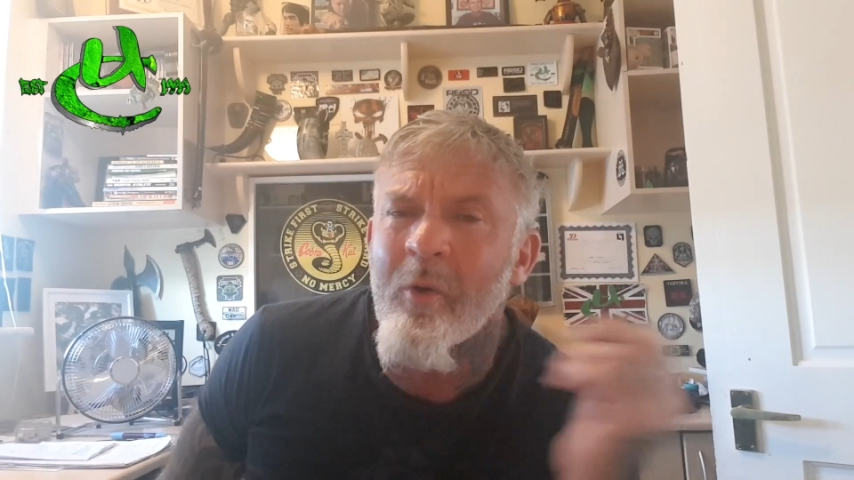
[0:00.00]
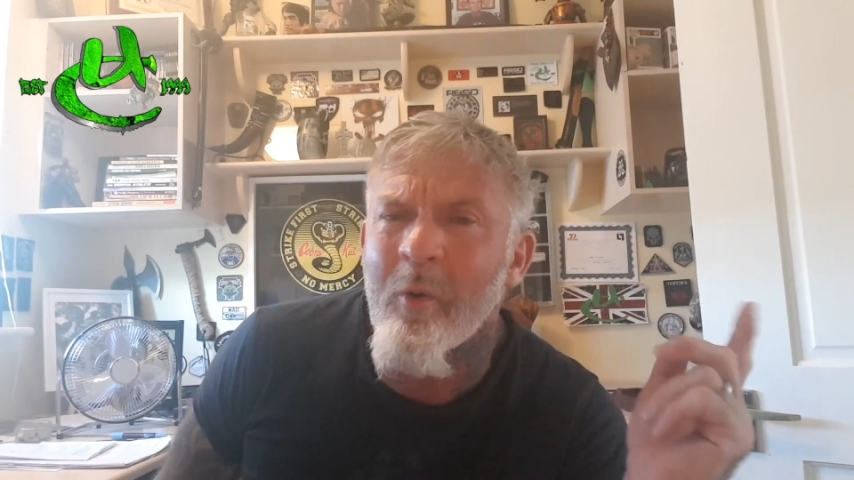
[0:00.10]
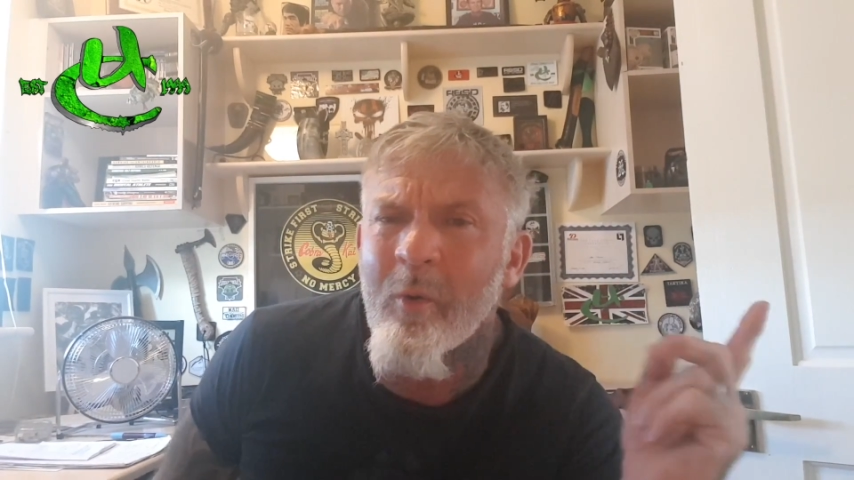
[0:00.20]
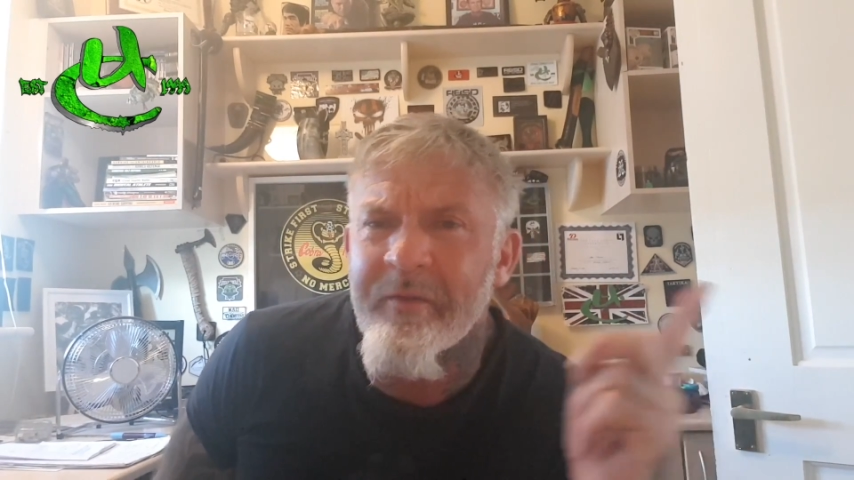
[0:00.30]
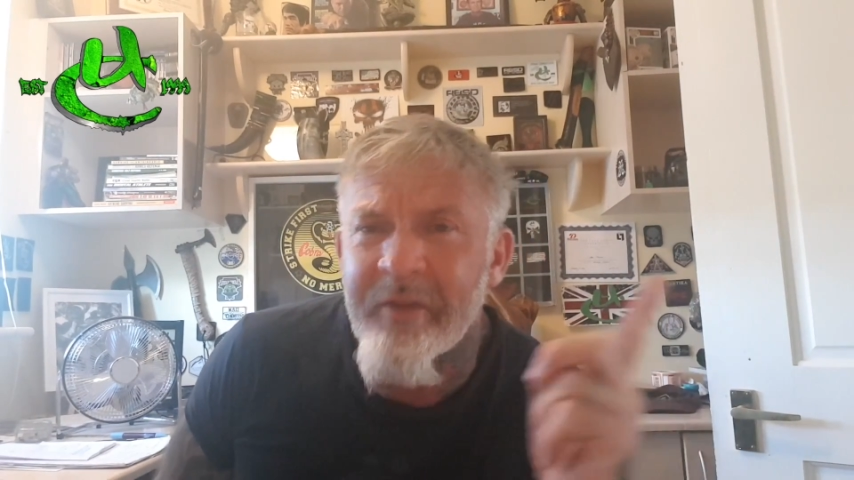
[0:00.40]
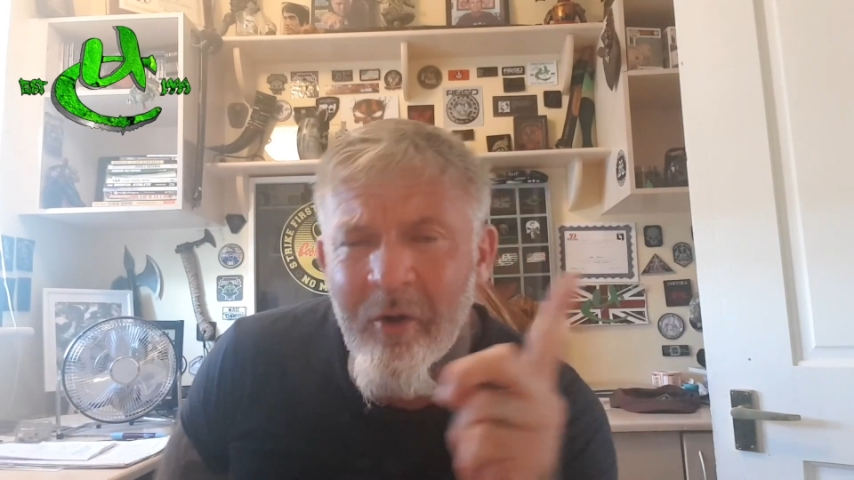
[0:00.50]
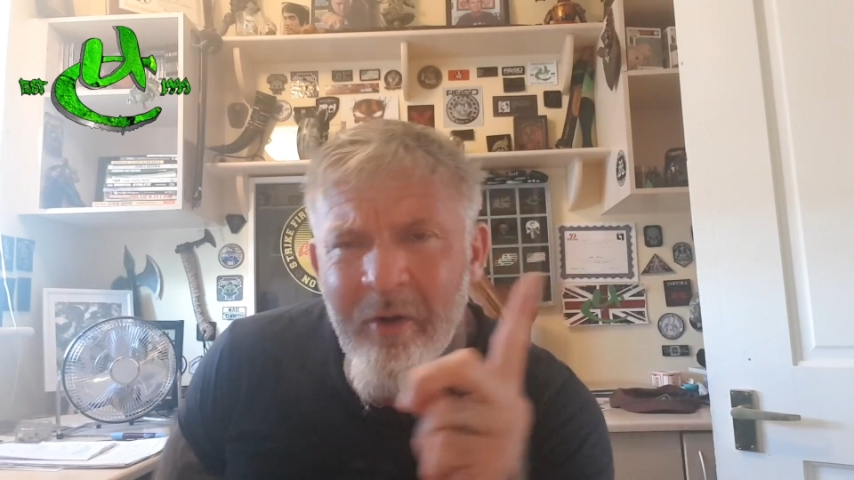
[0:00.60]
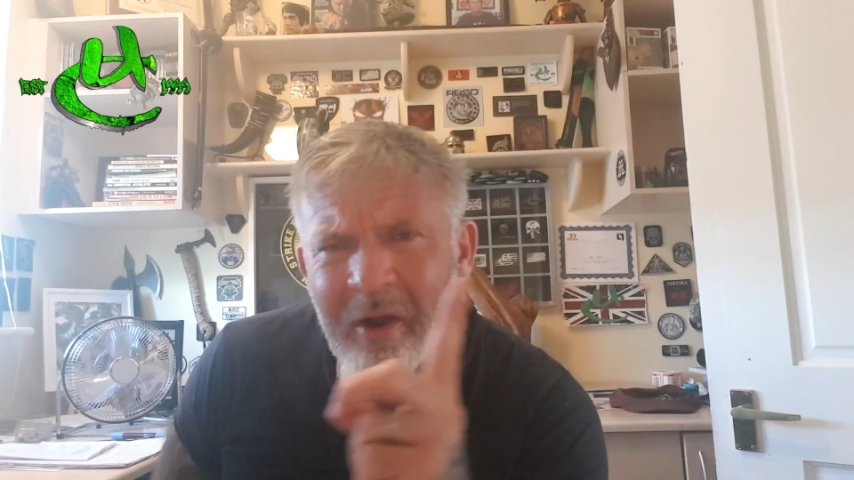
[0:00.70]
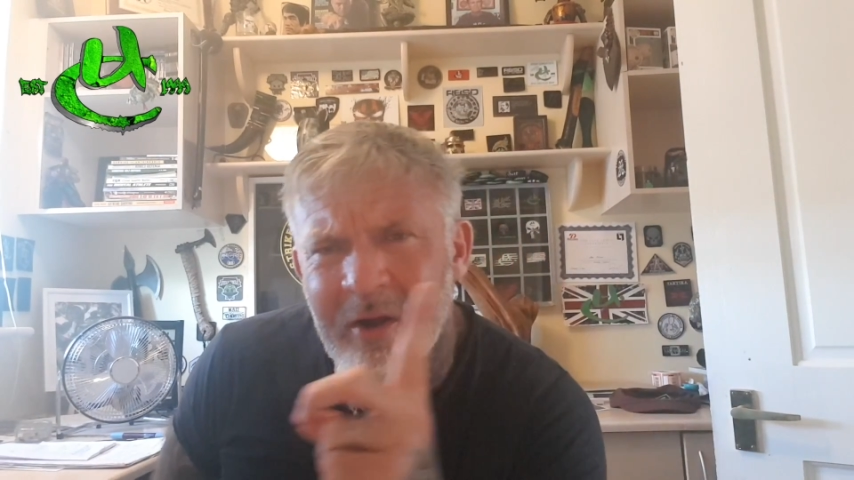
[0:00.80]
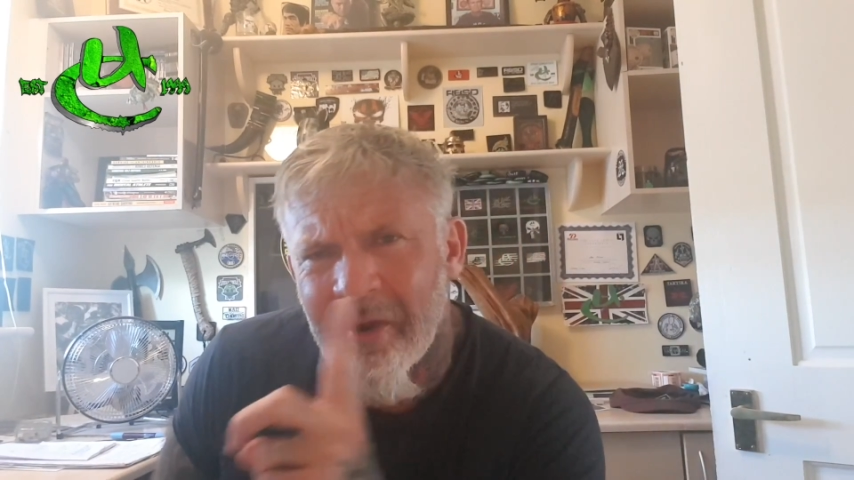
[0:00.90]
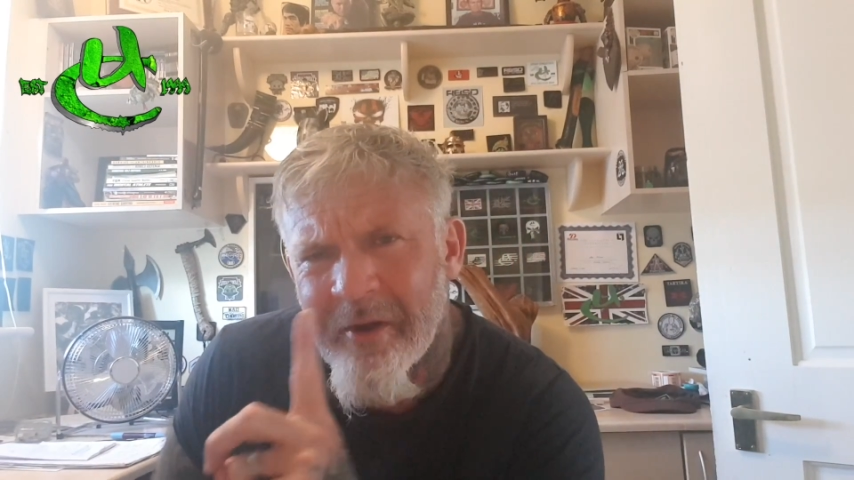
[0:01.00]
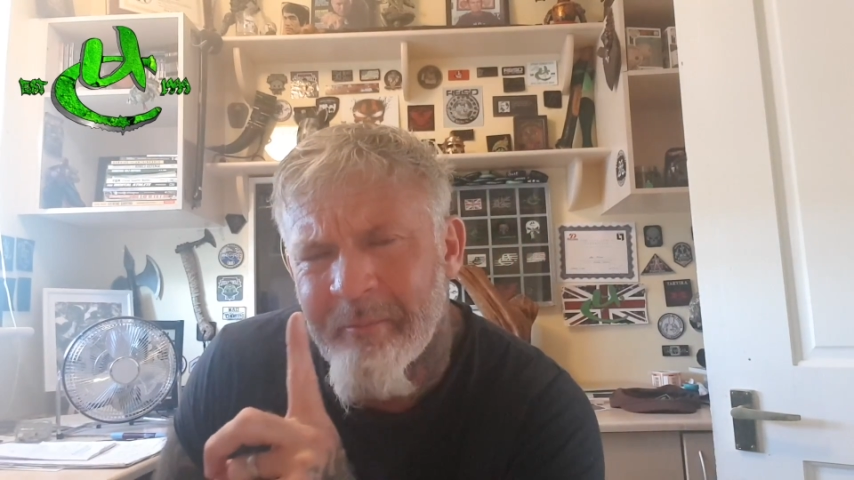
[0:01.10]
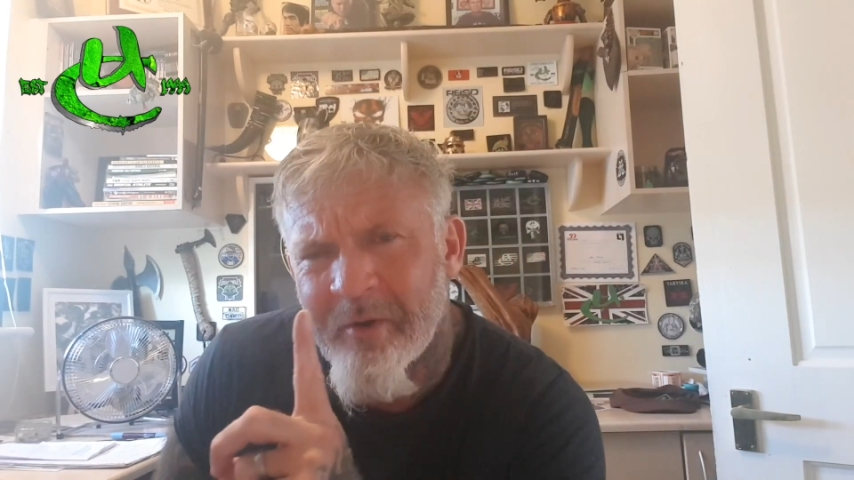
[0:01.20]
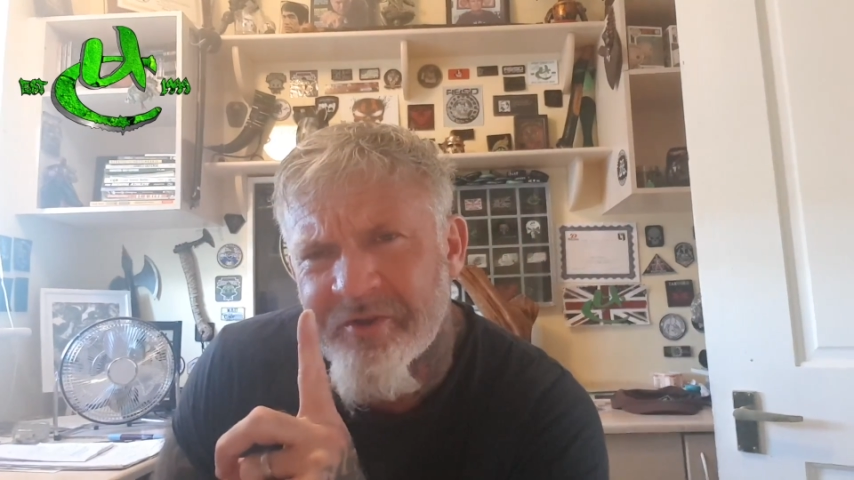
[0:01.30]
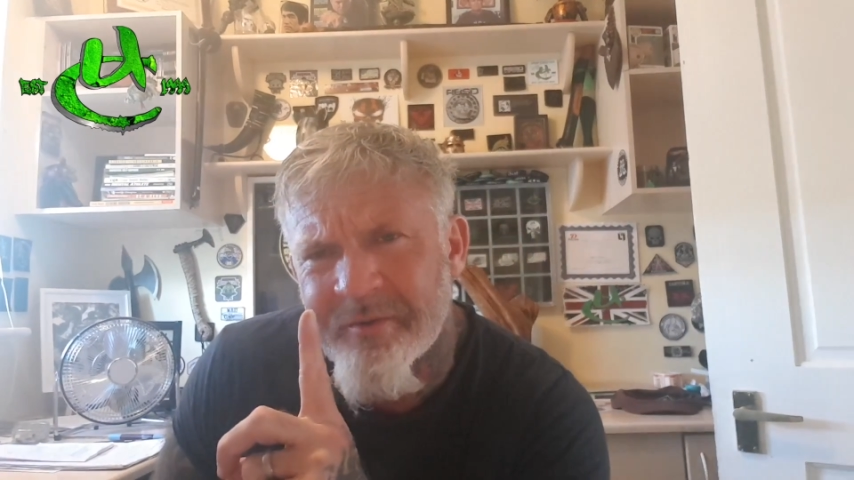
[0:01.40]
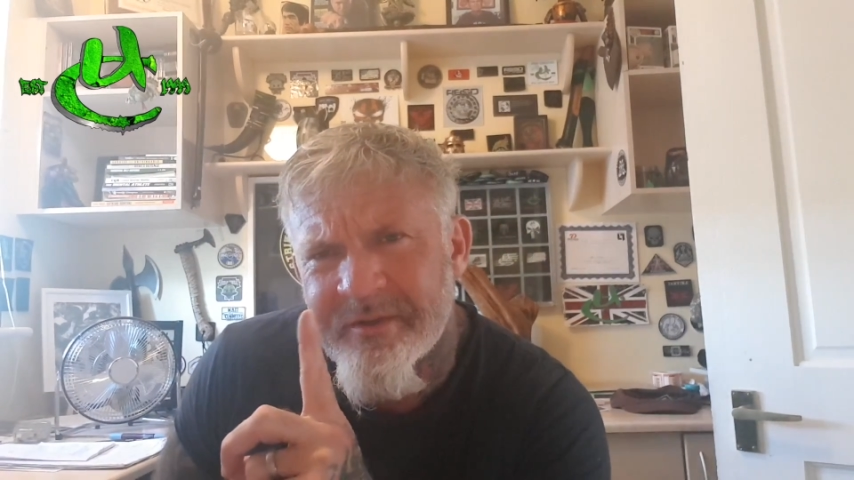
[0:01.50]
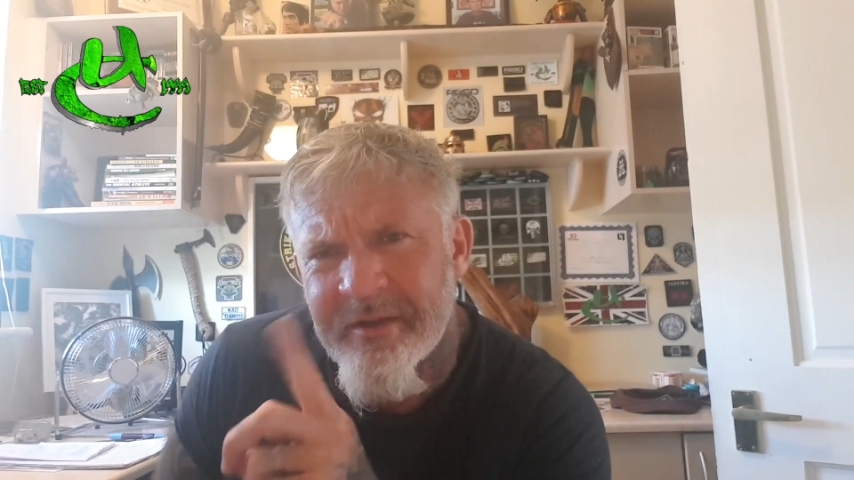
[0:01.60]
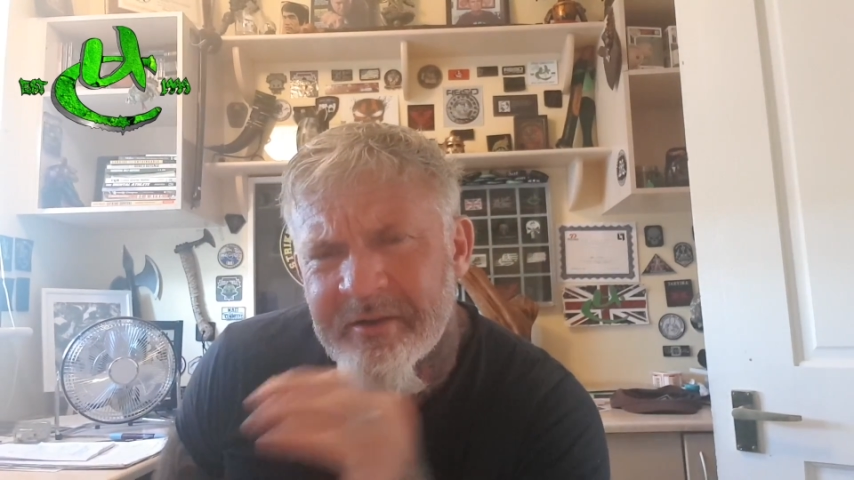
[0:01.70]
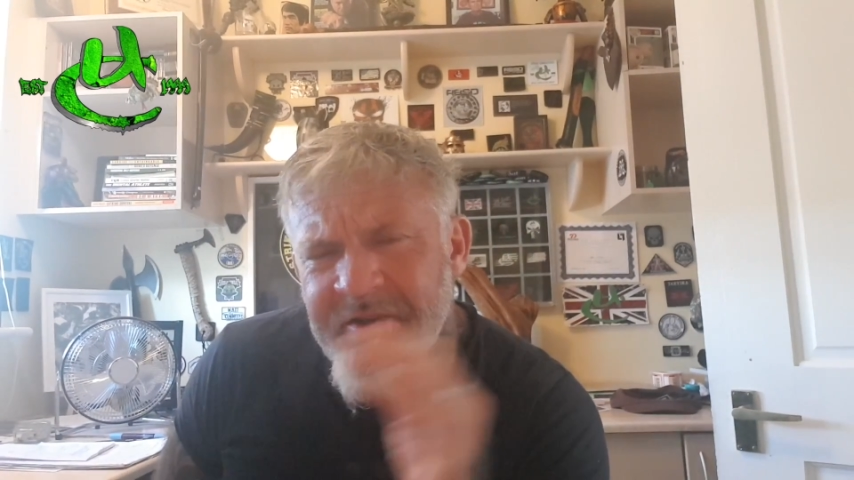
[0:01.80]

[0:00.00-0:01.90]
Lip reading: all of the online learning modules.